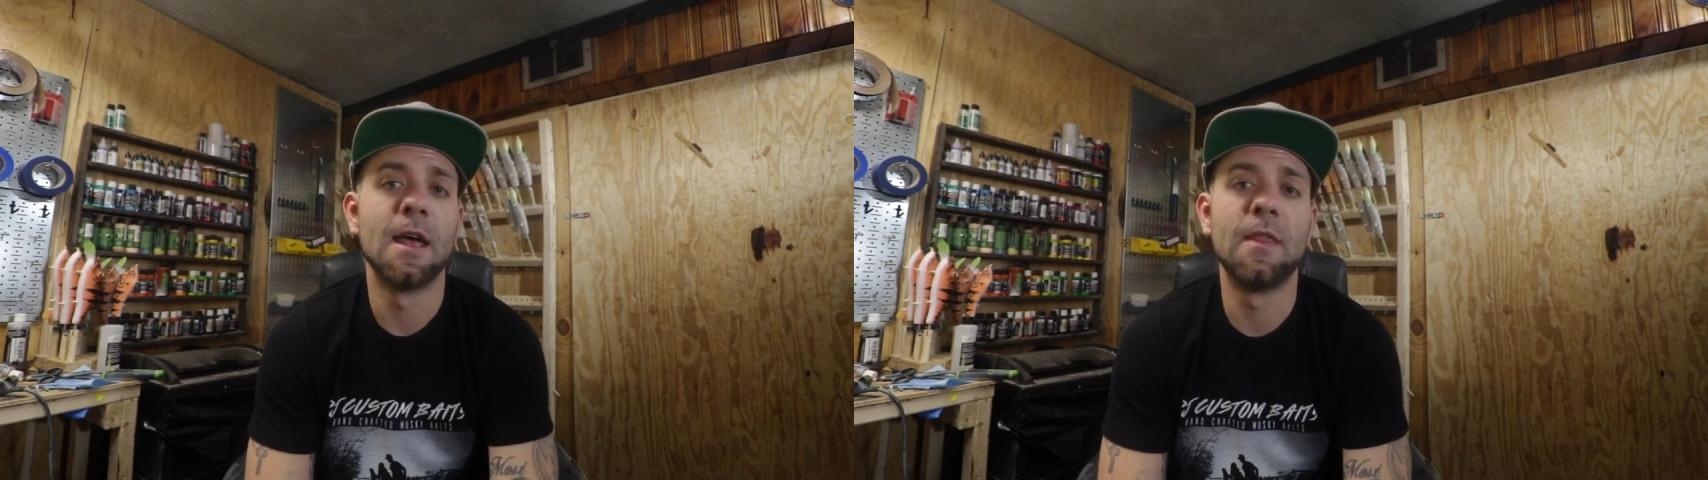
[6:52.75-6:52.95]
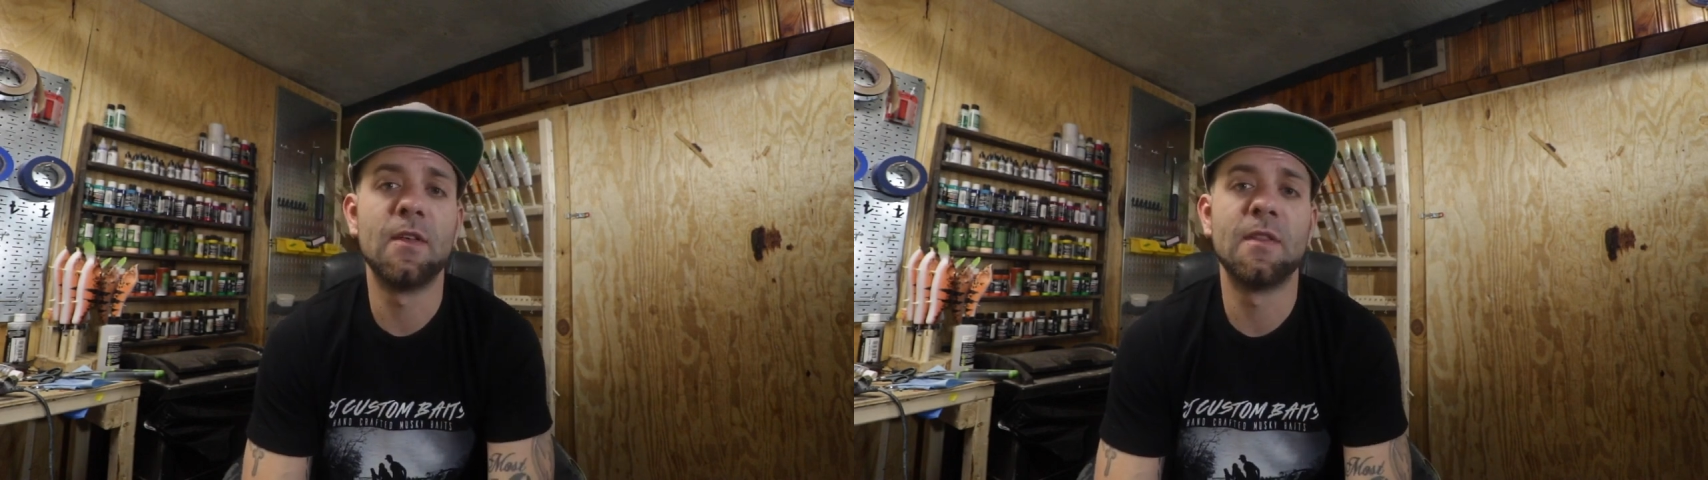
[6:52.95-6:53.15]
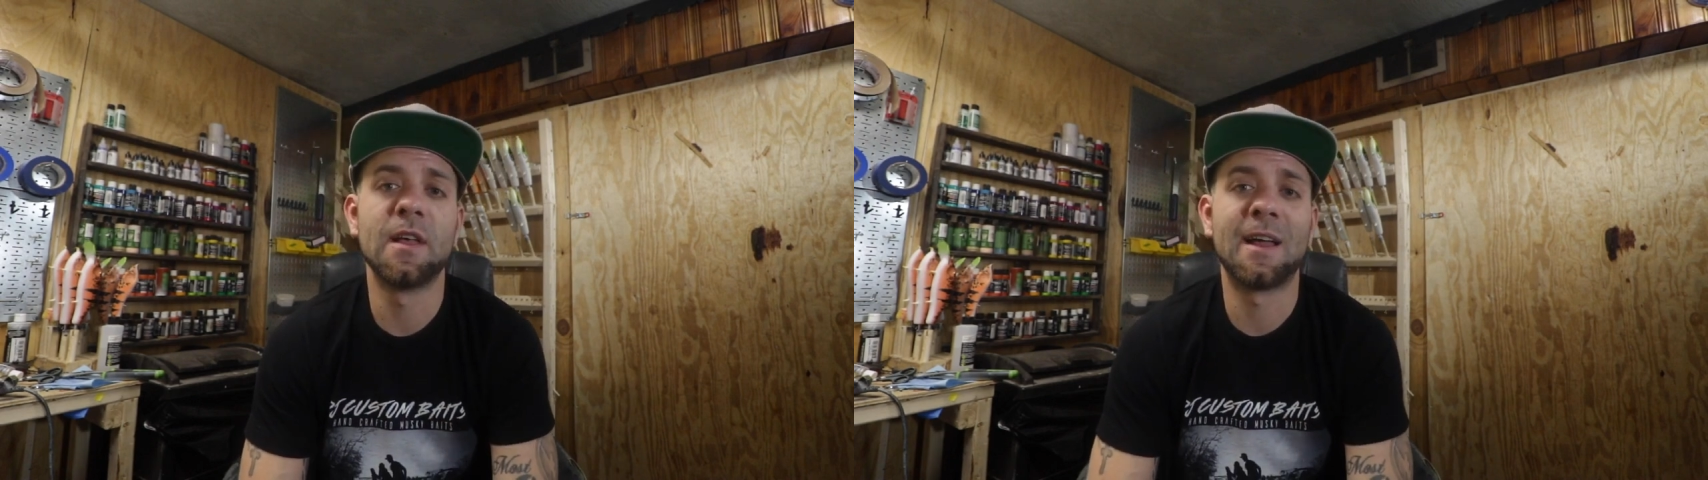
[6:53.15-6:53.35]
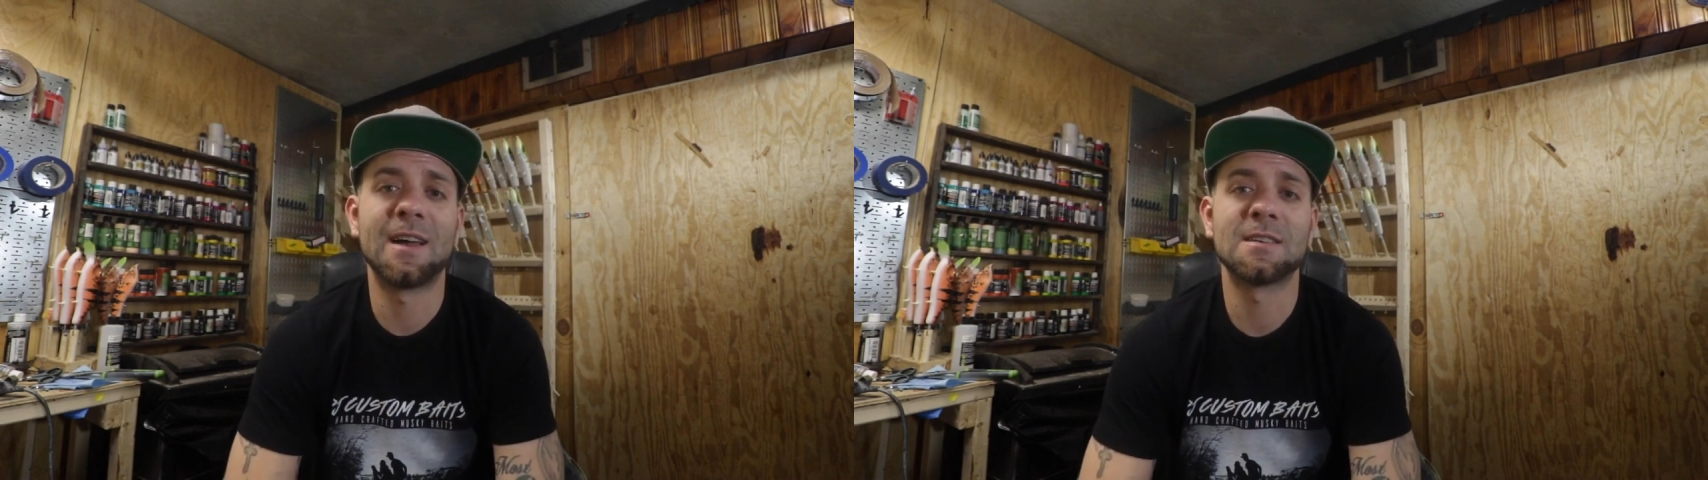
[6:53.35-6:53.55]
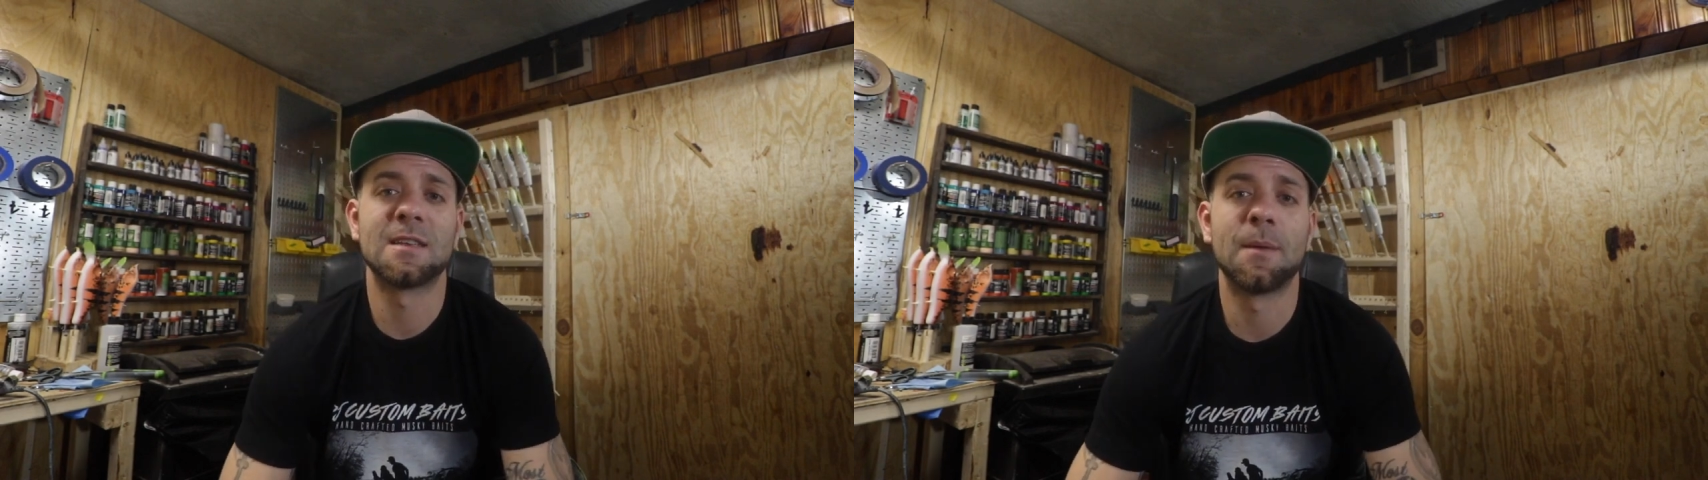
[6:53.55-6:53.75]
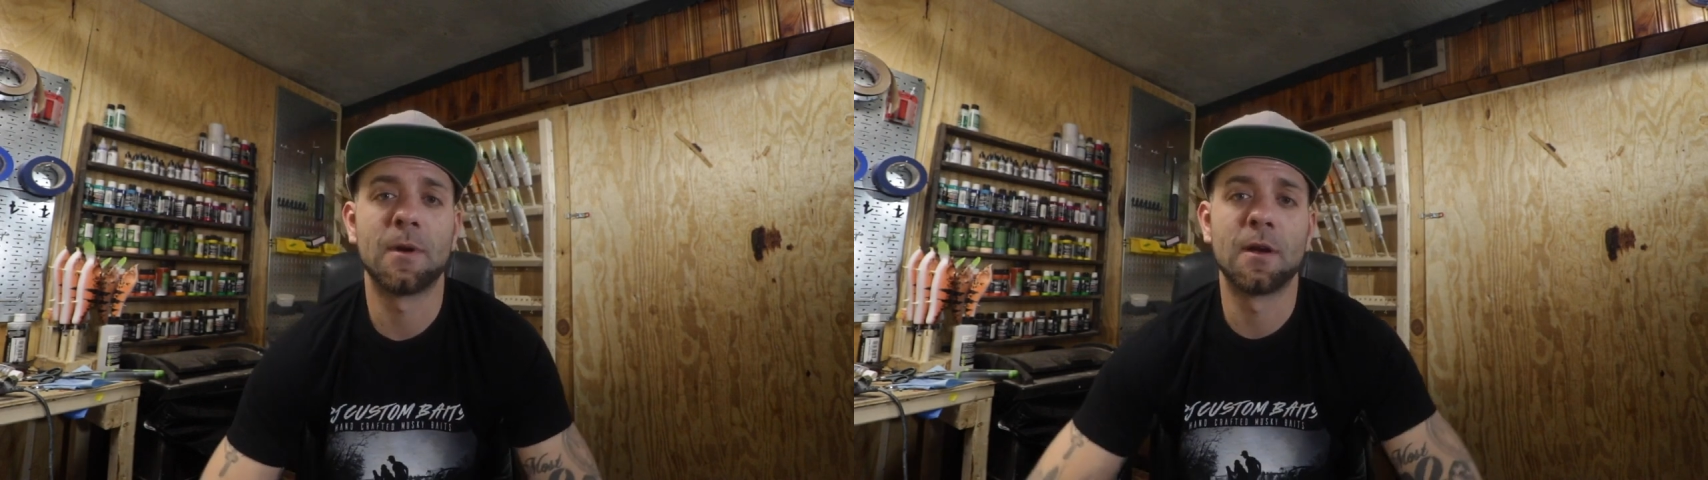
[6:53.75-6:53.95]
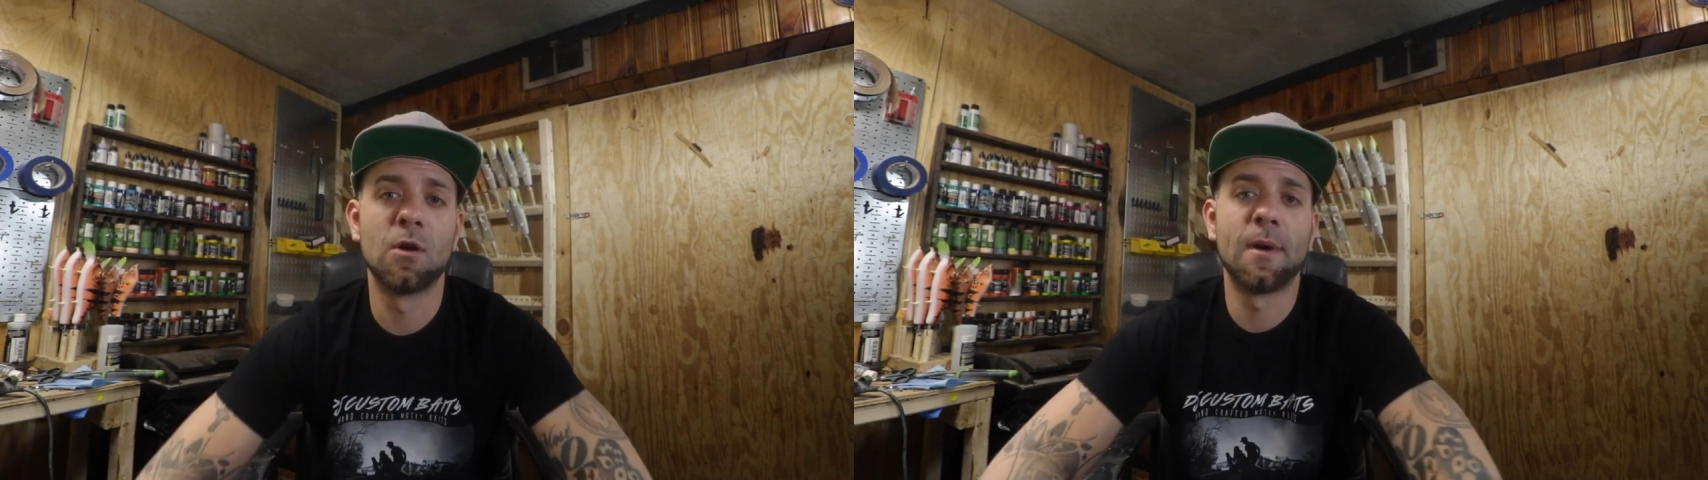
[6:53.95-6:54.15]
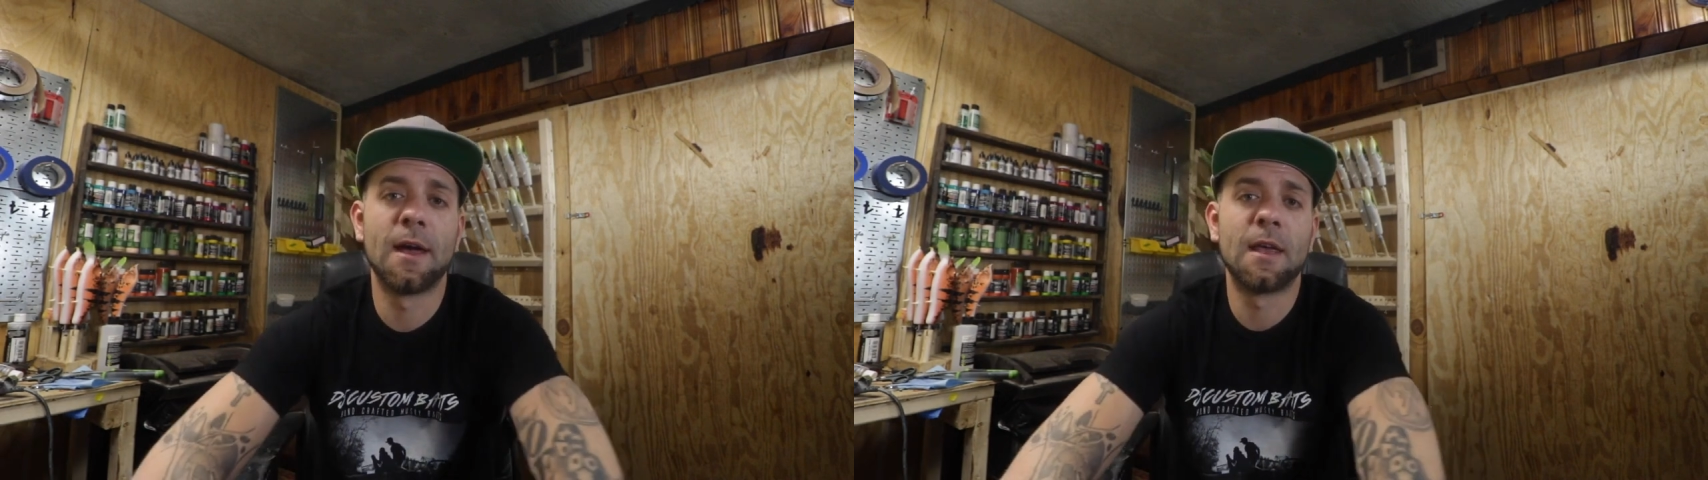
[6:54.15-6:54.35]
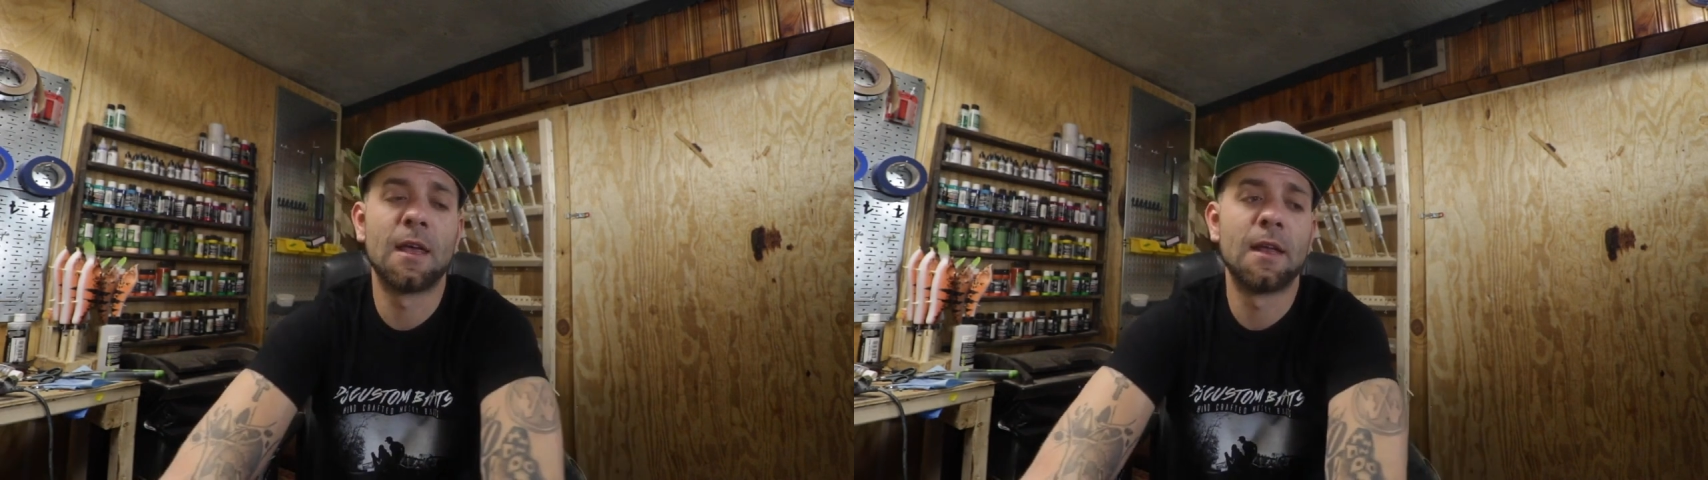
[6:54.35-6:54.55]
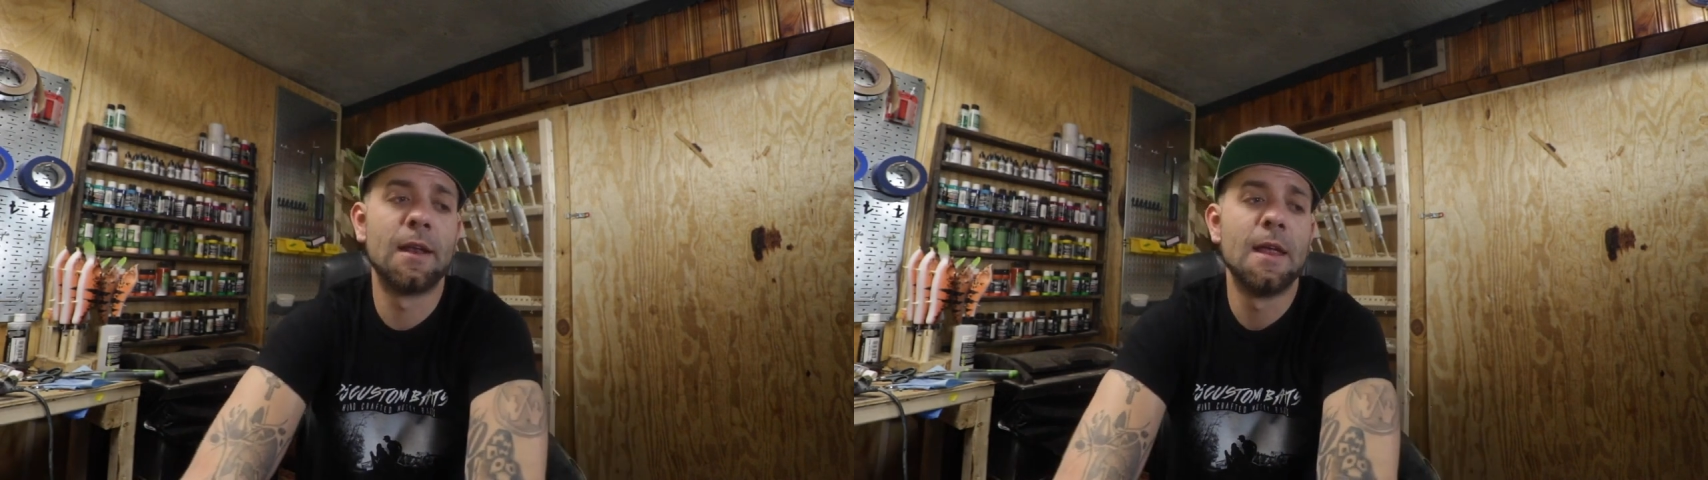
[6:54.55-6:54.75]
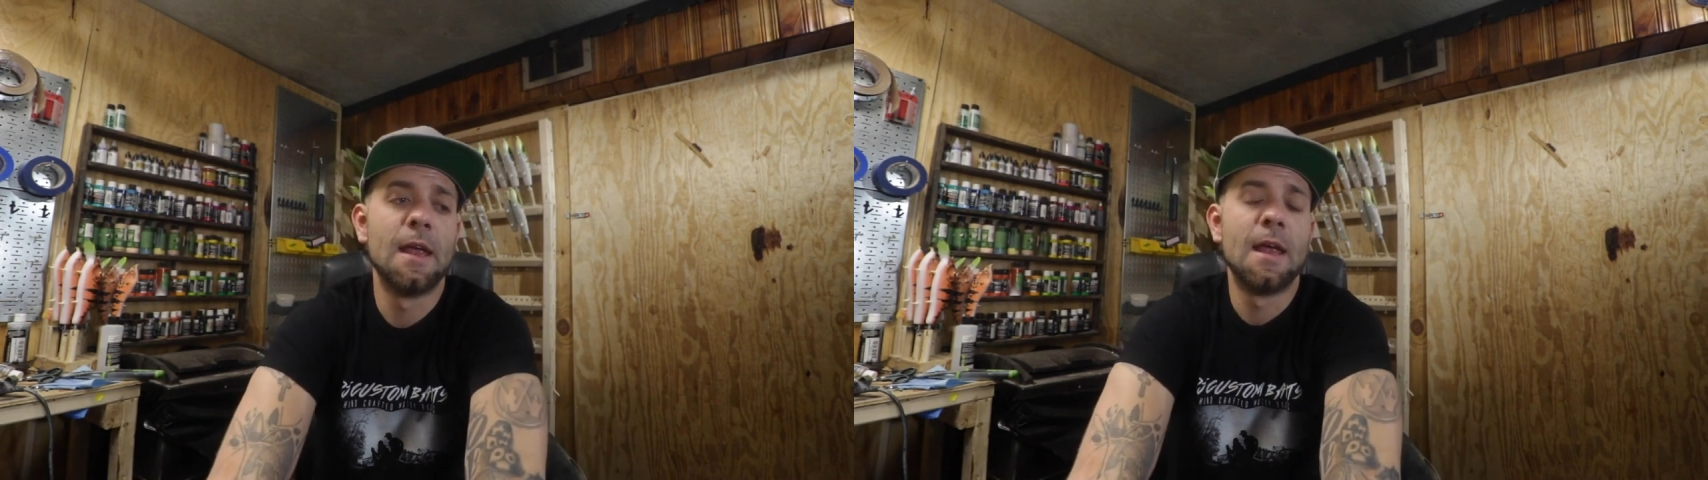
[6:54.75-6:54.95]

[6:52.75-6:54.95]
And then the last step, I go back in